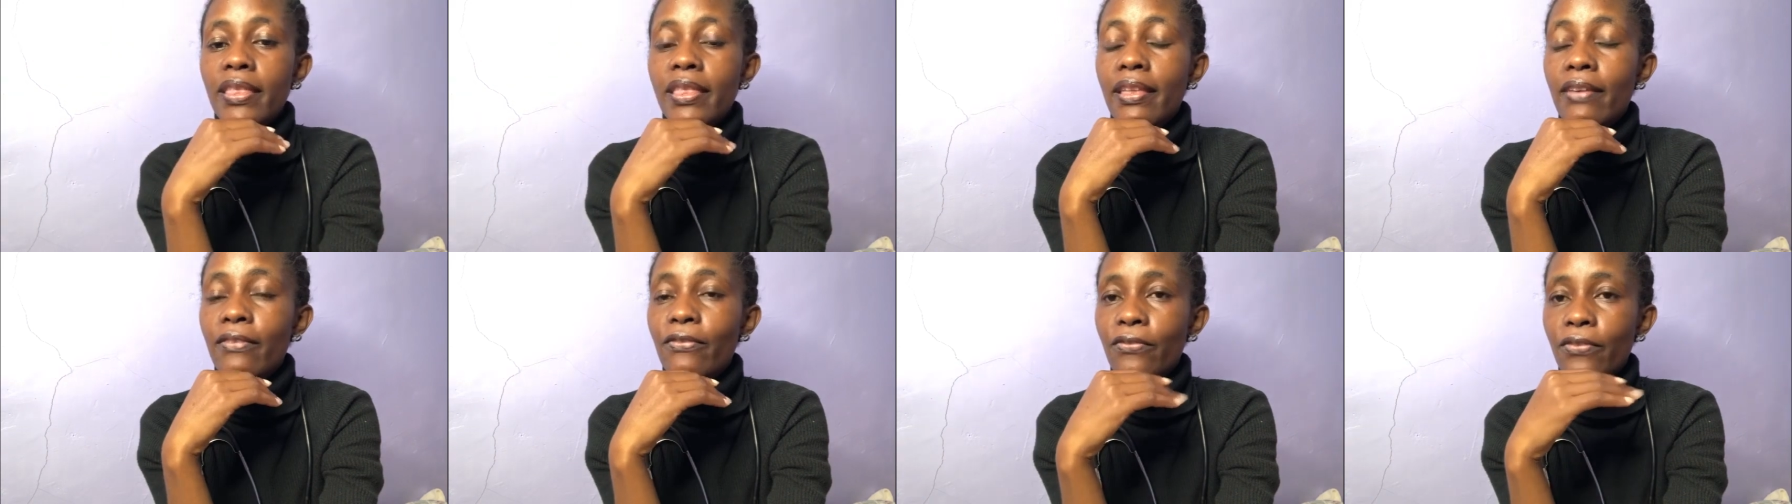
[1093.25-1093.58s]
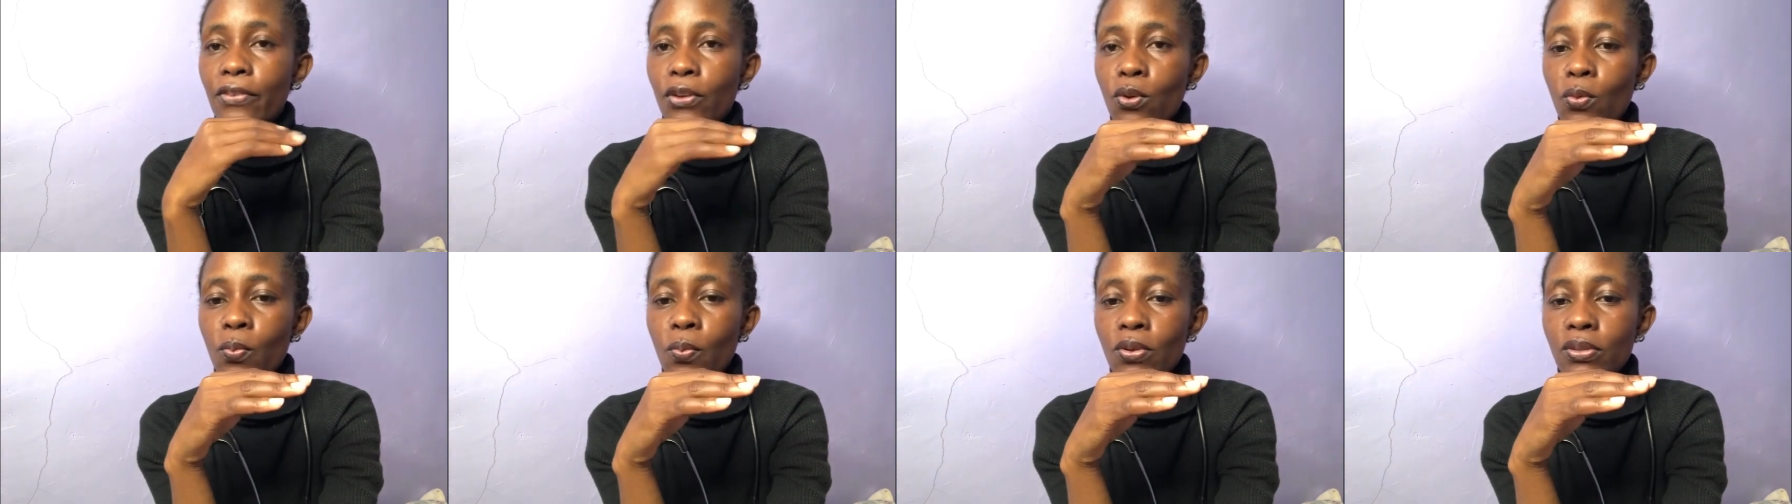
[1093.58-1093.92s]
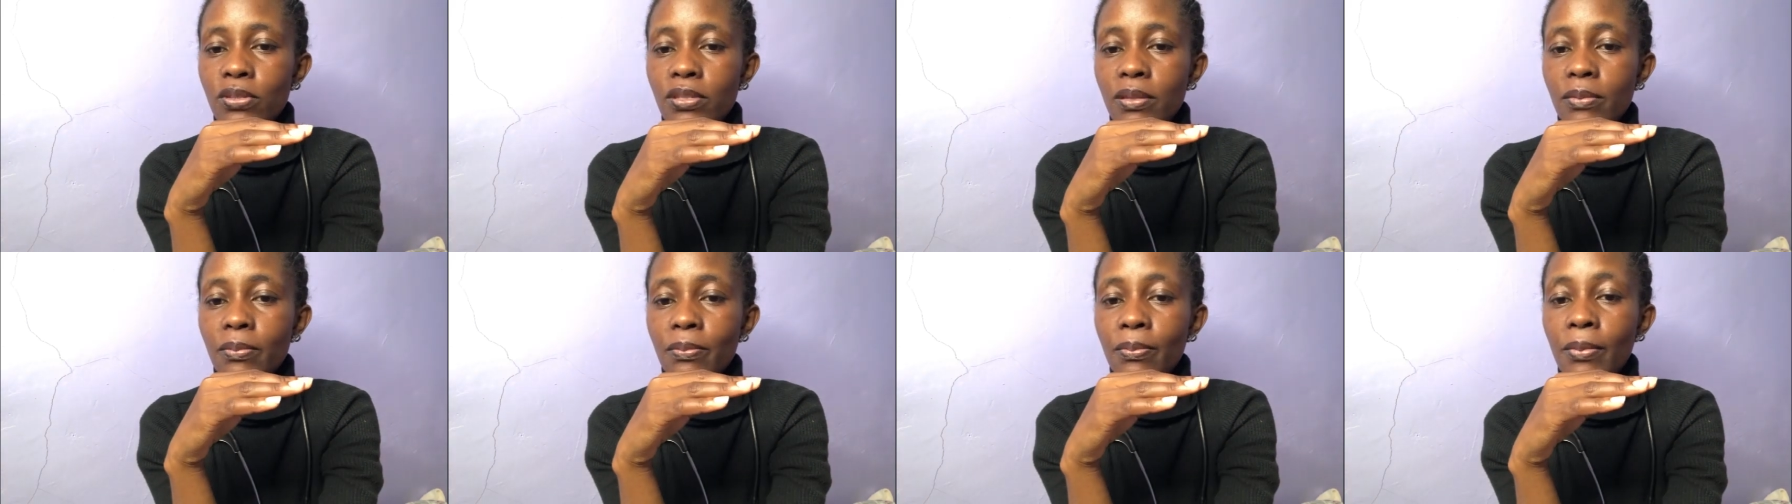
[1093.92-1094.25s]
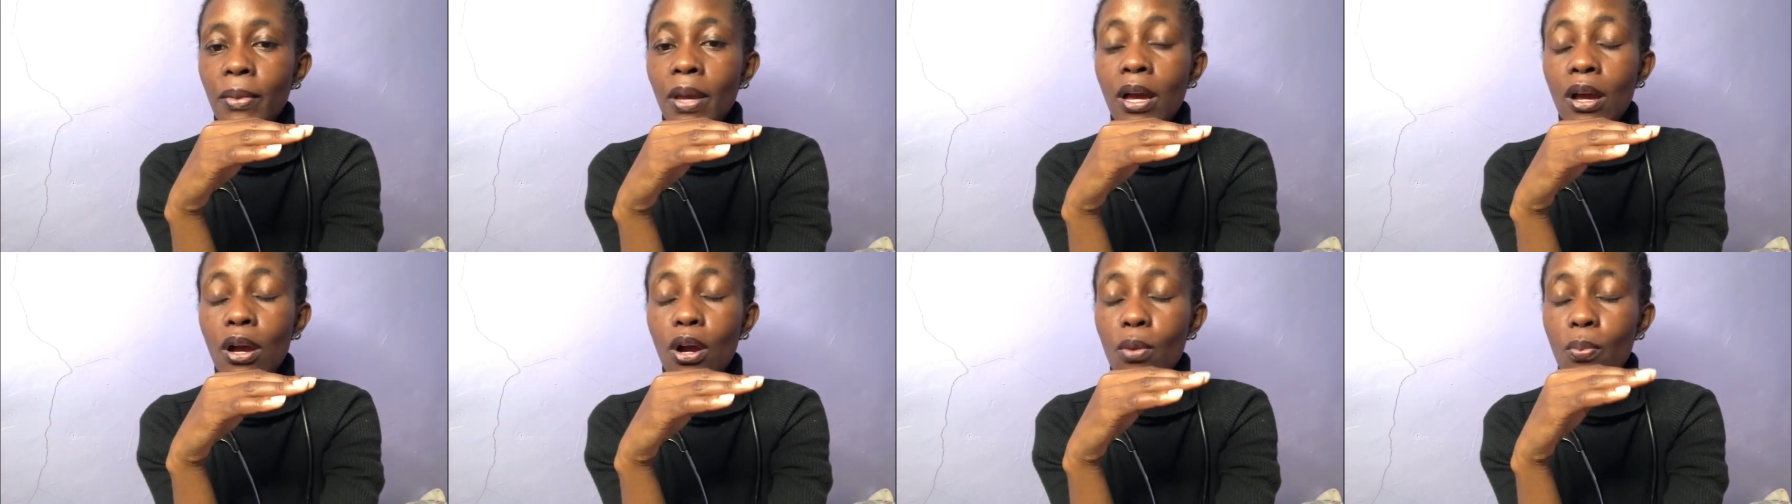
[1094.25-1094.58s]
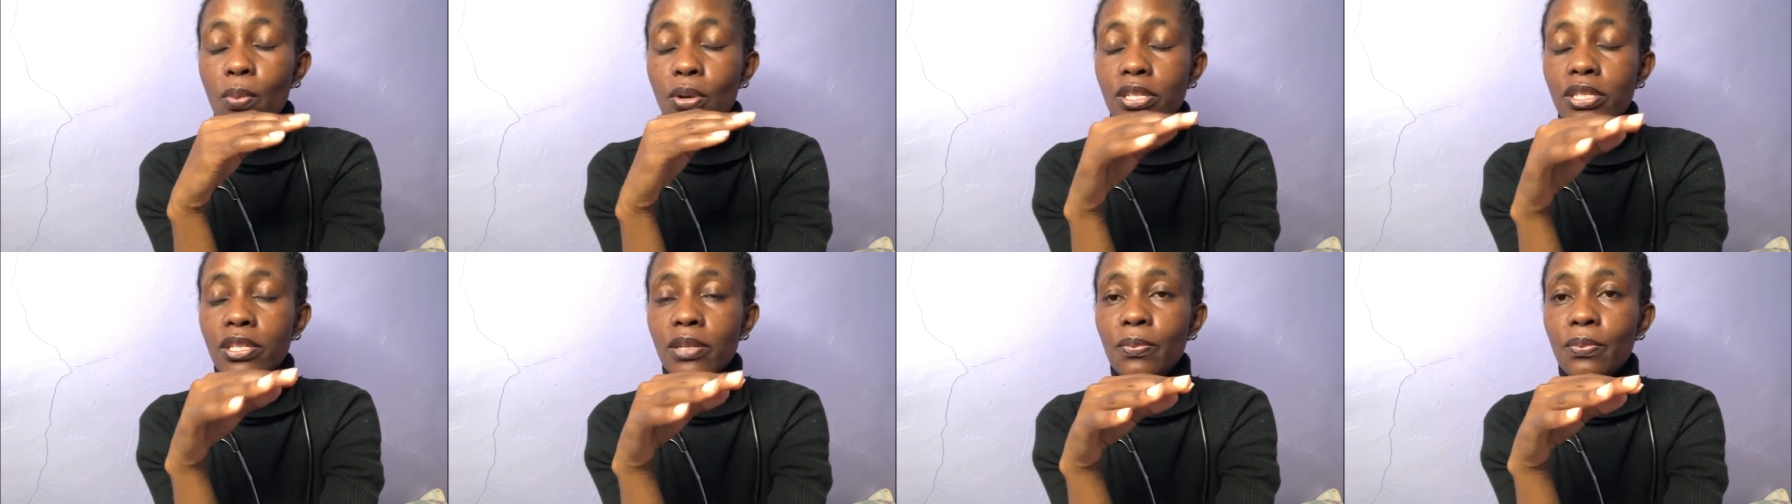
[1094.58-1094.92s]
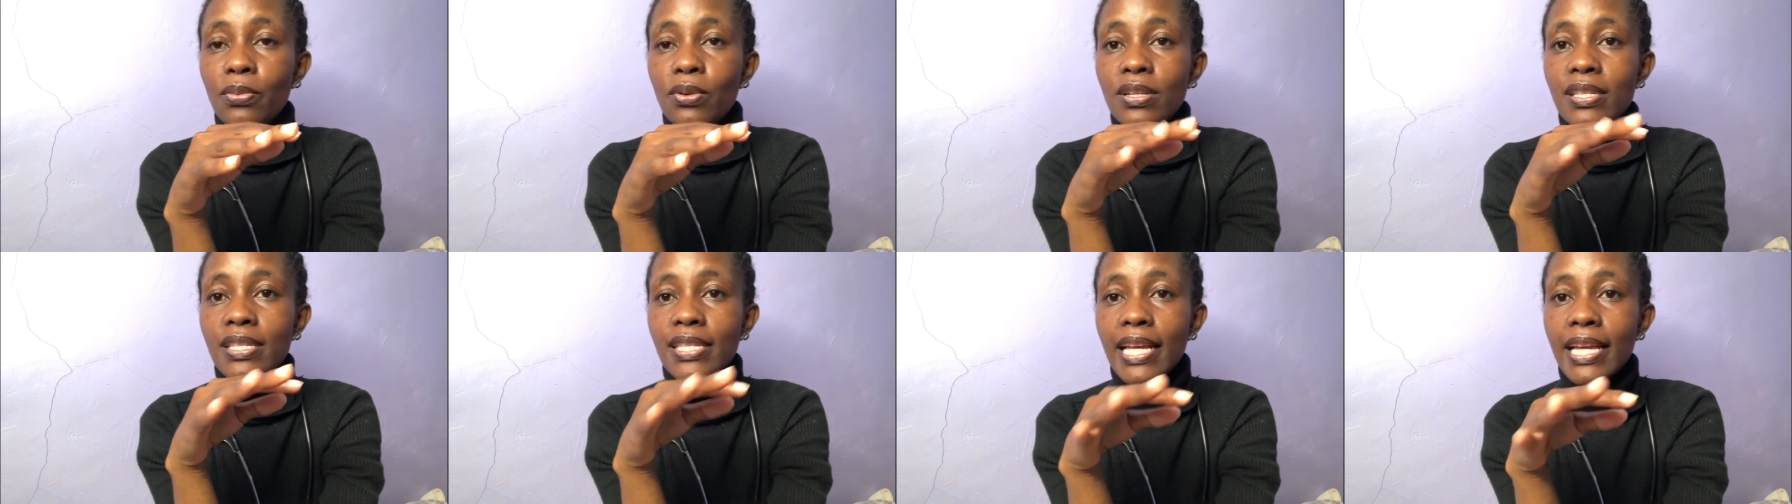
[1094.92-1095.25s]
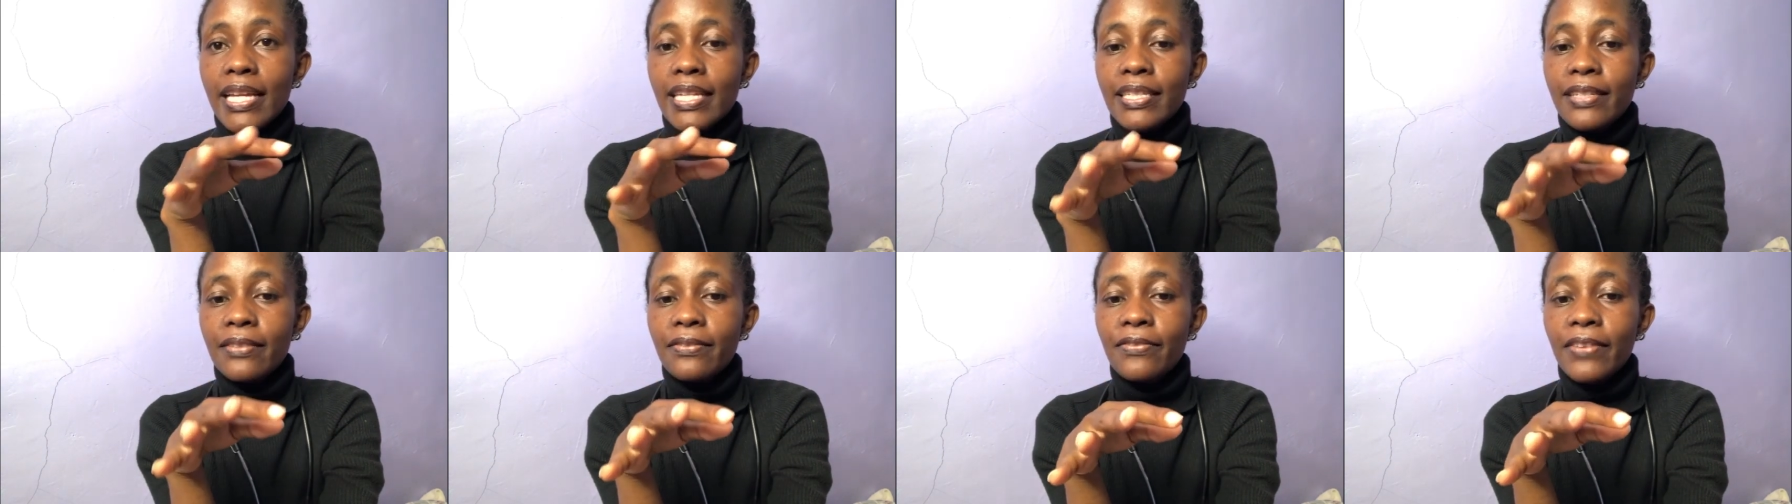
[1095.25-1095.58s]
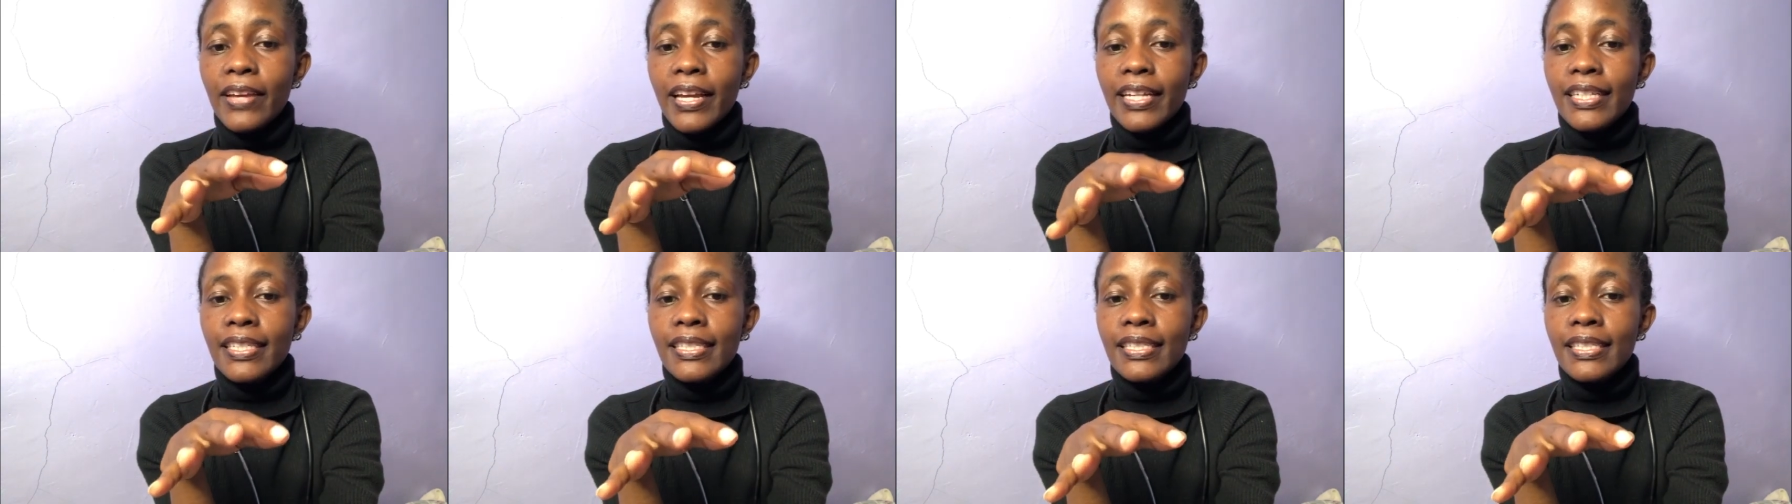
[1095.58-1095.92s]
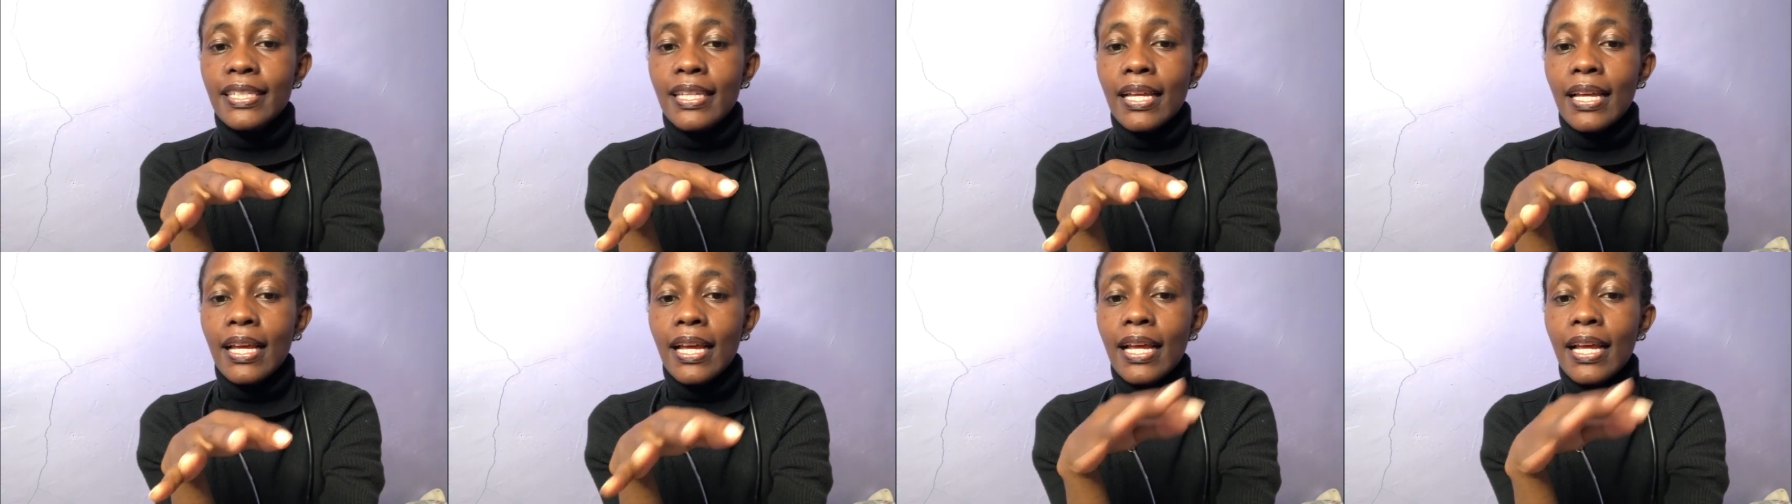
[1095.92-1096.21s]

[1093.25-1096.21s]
the few possible side effects.